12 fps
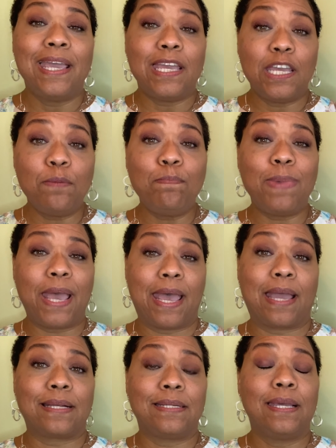
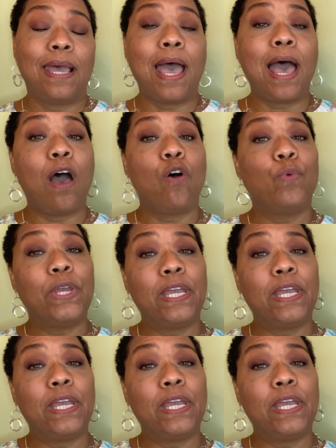impact how we